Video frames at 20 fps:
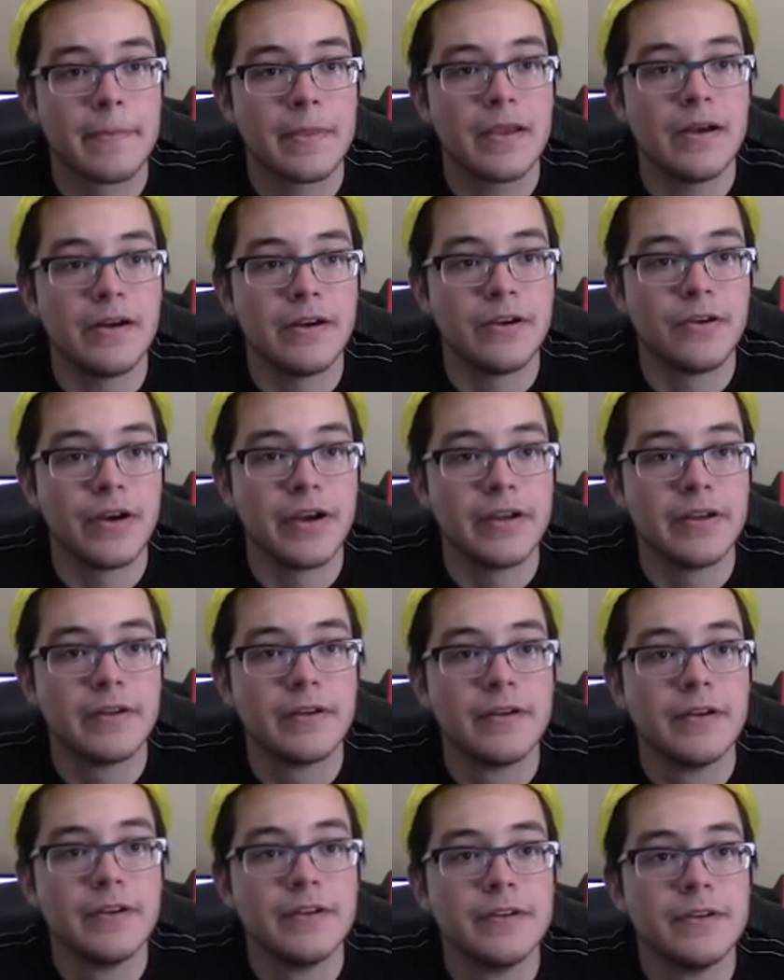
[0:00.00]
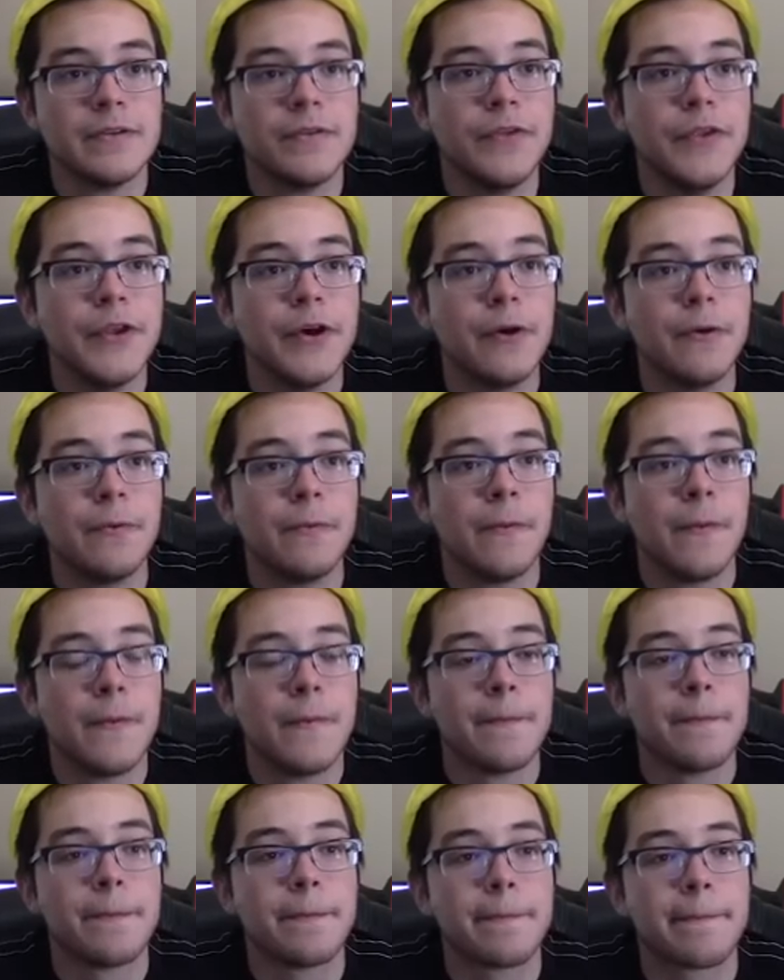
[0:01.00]
Oh, great. No!
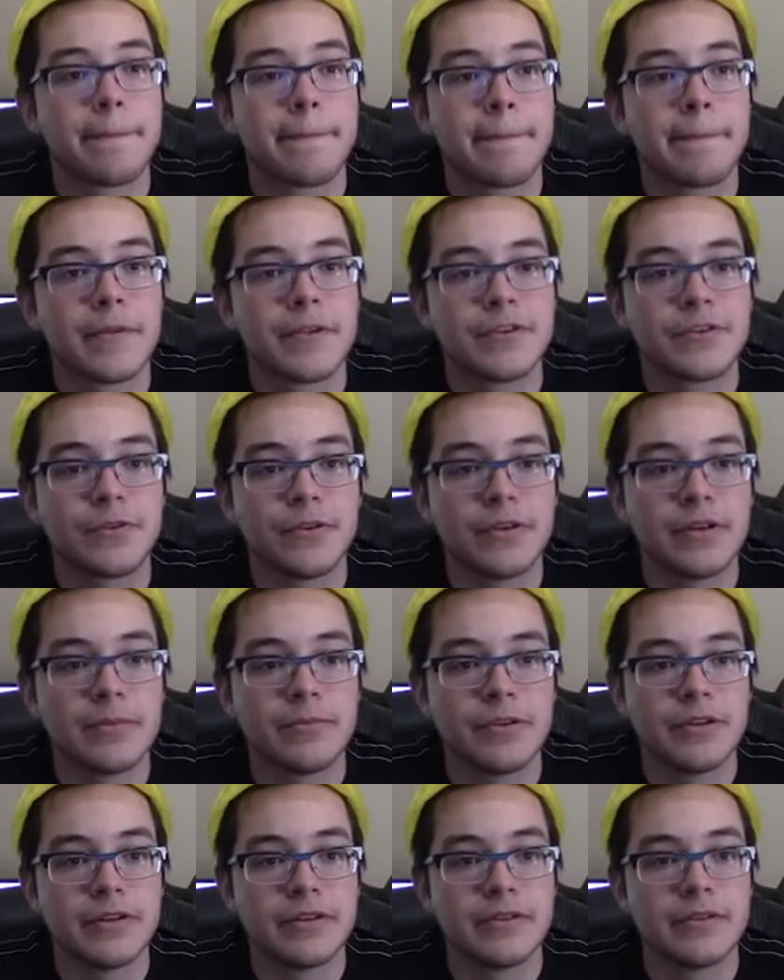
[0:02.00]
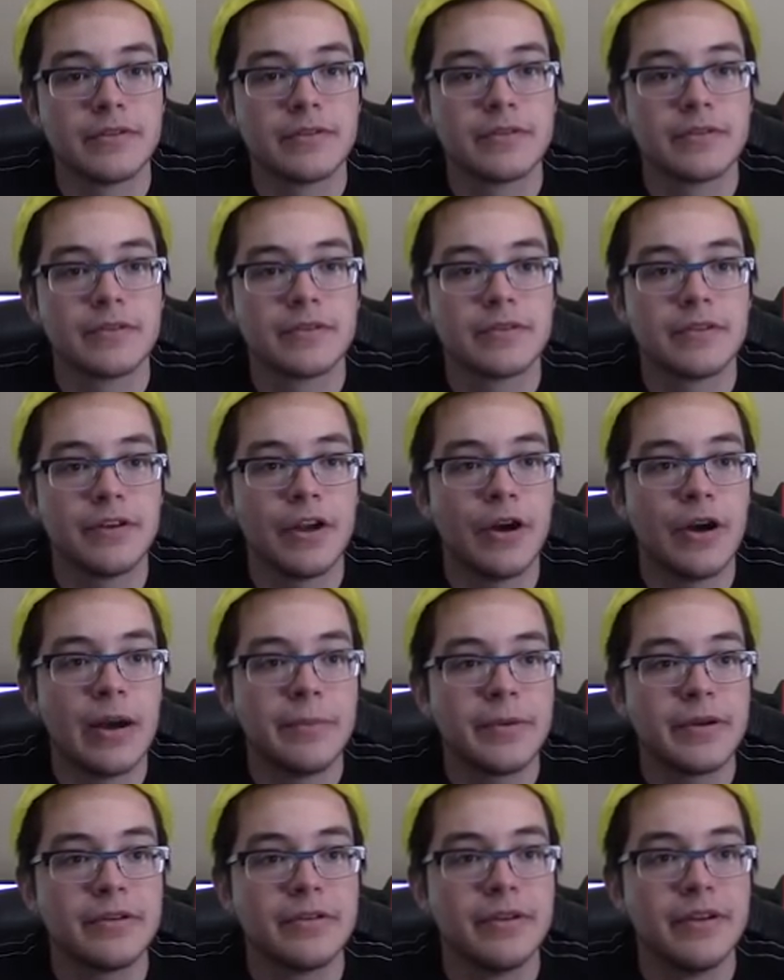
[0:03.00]
Screw it, I'm running. No,
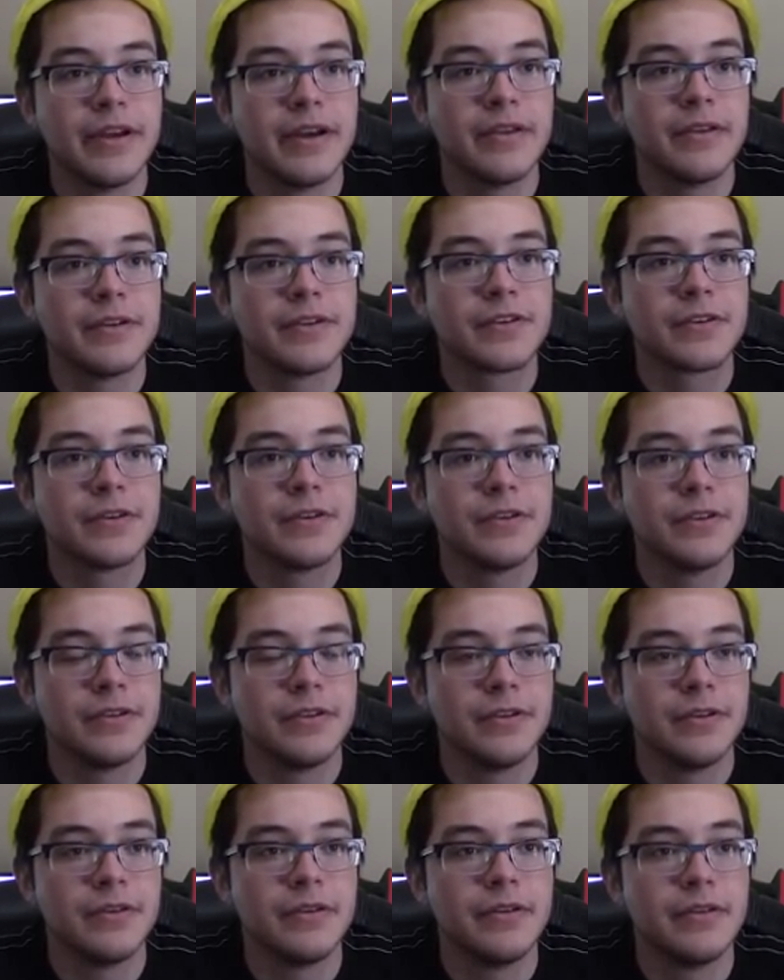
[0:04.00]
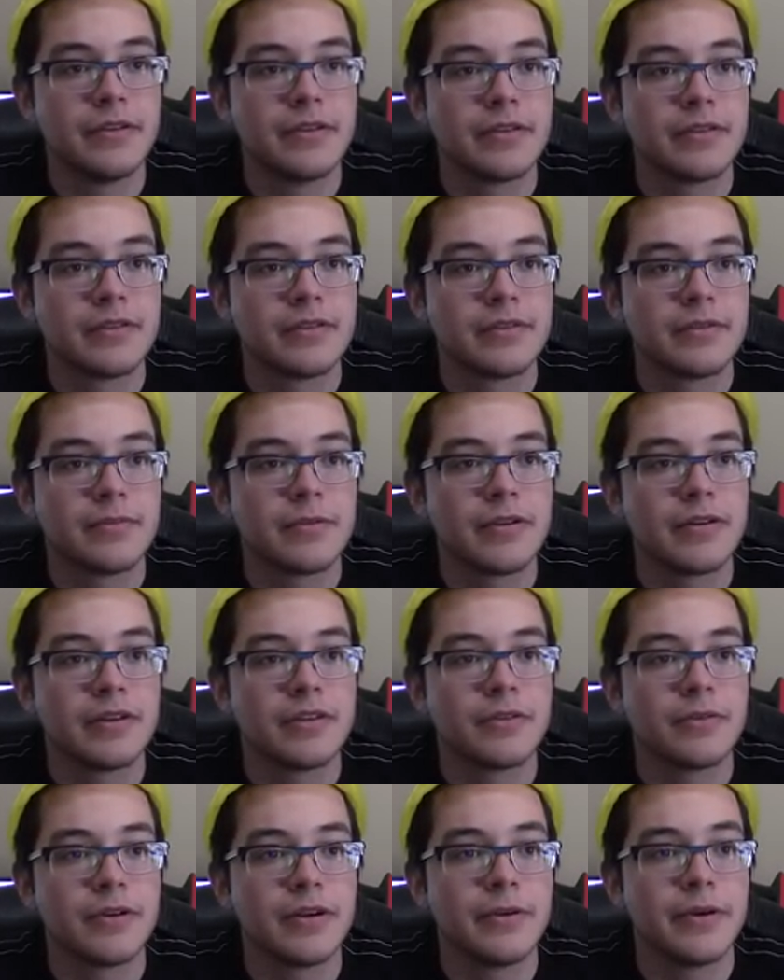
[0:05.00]
I'm not going down there. Screw you, dude.
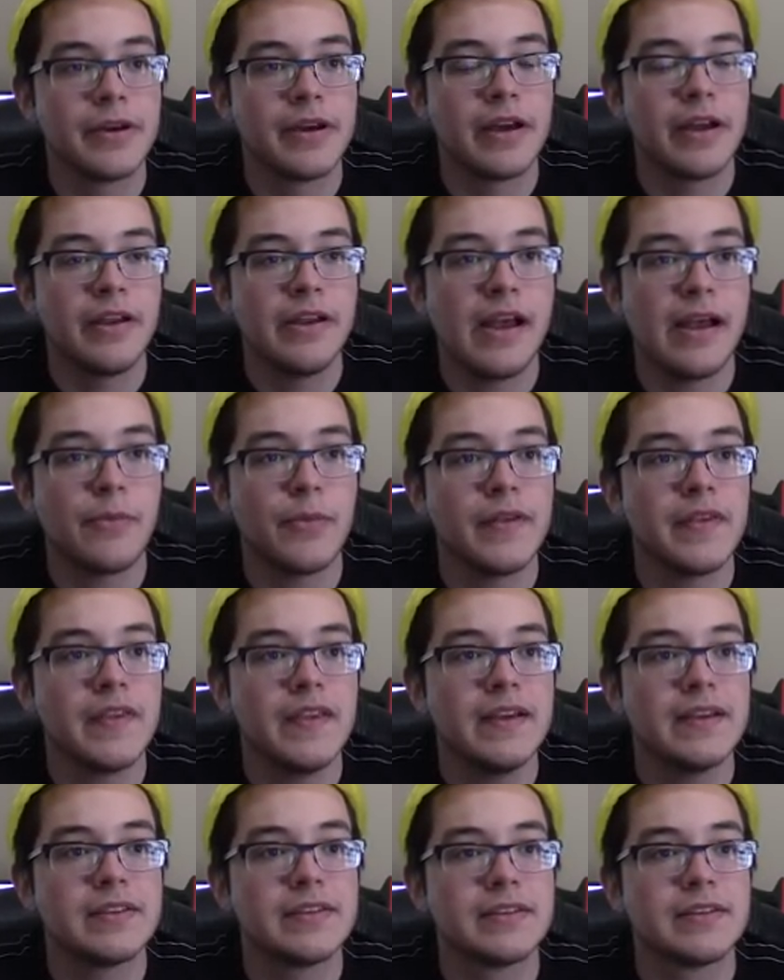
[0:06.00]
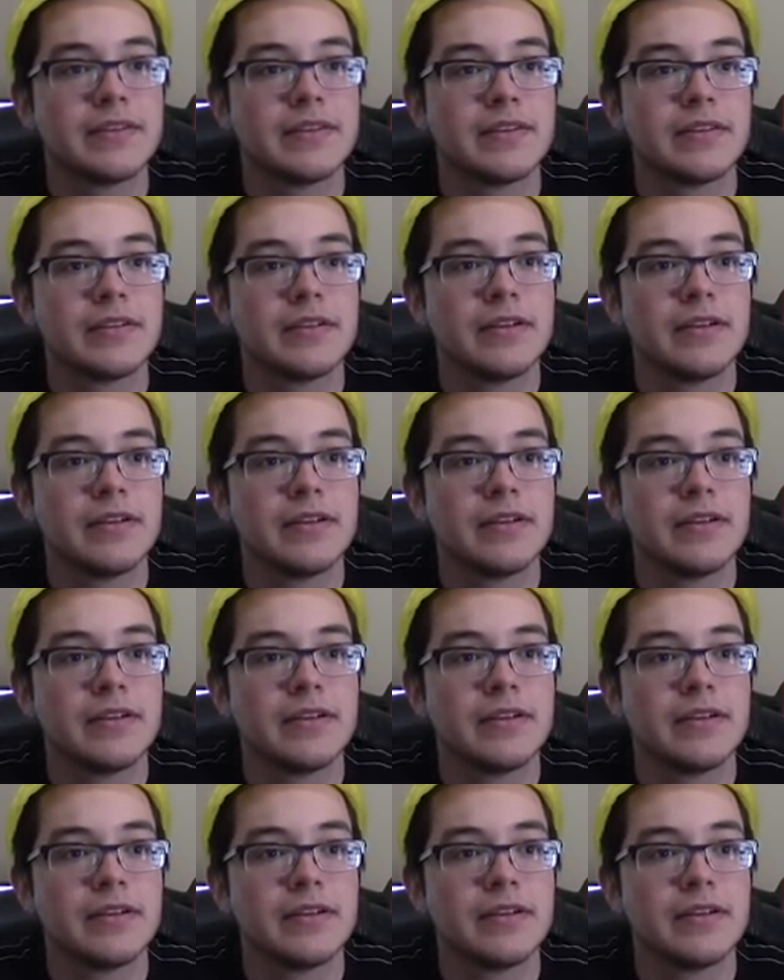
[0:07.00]
not the right way. I, I want this!